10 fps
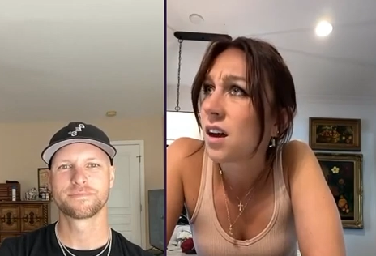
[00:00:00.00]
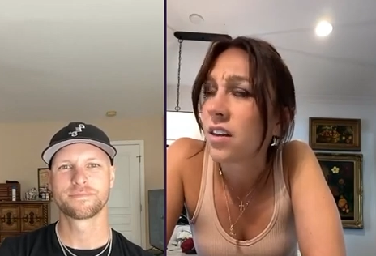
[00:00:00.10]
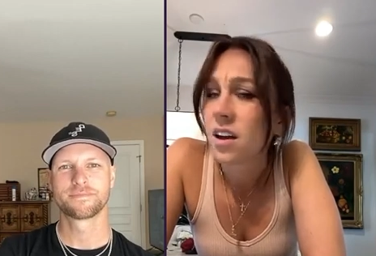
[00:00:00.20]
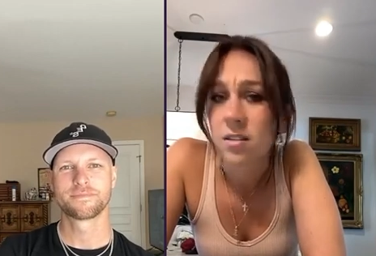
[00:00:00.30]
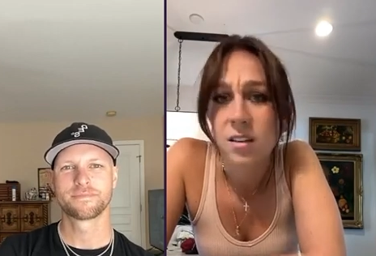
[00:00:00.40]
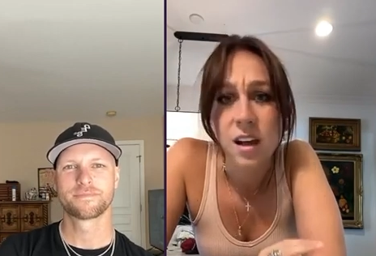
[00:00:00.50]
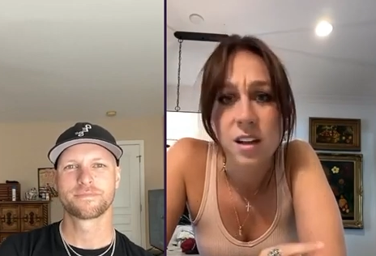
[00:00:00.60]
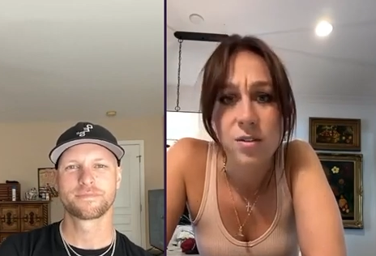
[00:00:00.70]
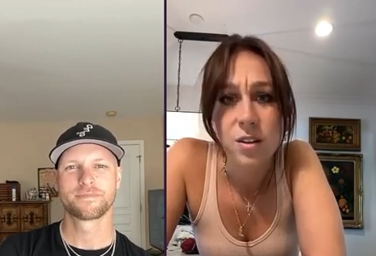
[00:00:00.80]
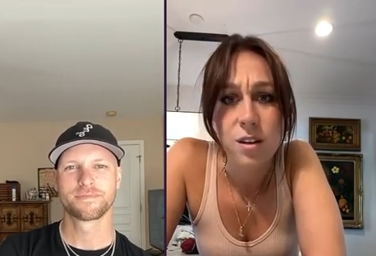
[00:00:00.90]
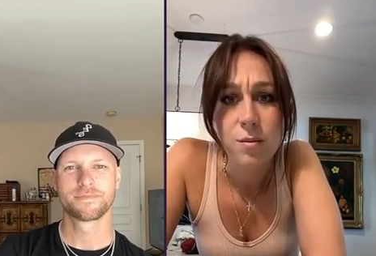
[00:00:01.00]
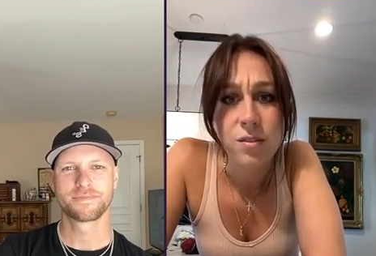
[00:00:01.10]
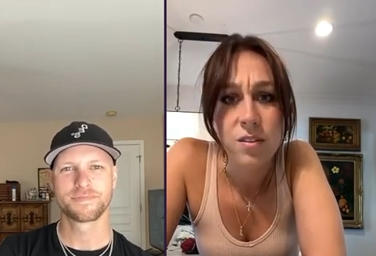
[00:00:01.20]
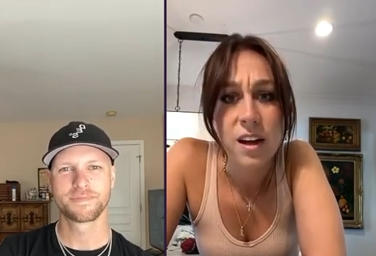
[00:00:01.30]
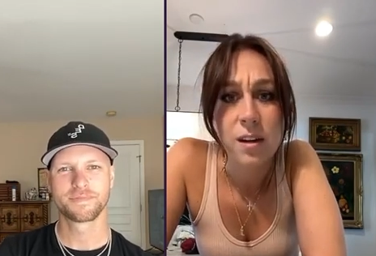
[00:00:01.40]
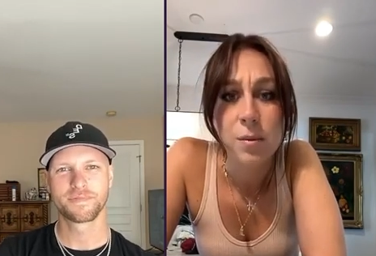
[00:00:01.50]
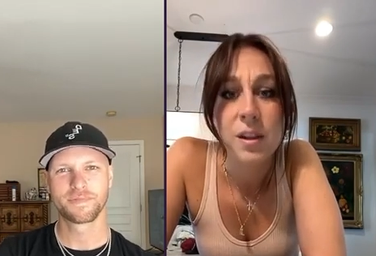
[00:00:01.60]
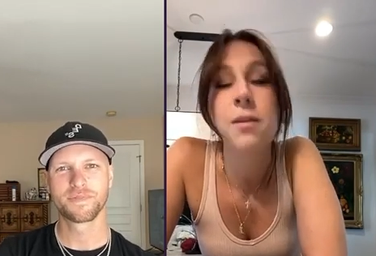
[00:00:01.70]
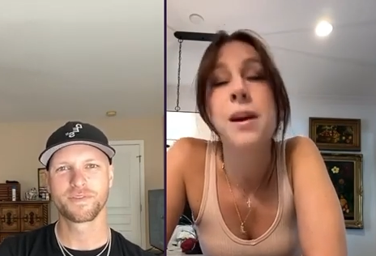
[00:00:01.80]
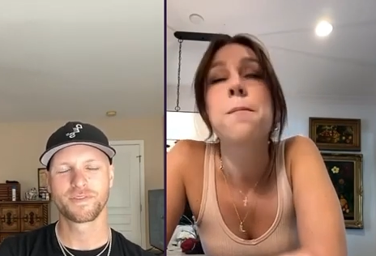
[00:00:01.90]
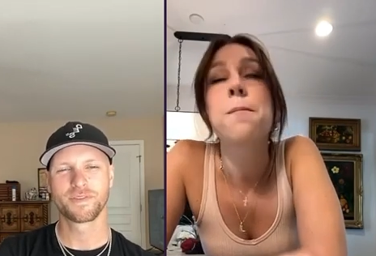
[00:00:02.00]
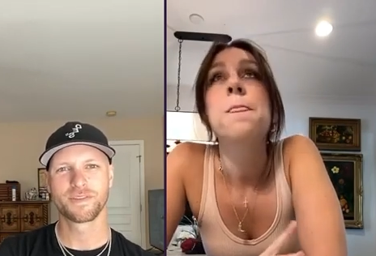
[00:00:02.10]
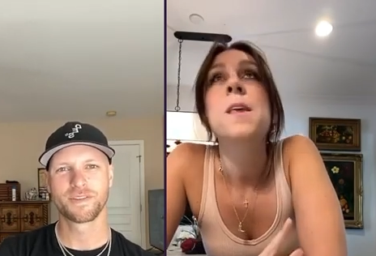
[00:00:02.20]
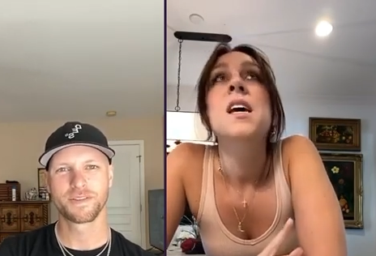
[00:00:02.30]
Speaker 1: I think I was in California a bit for that. But anyway,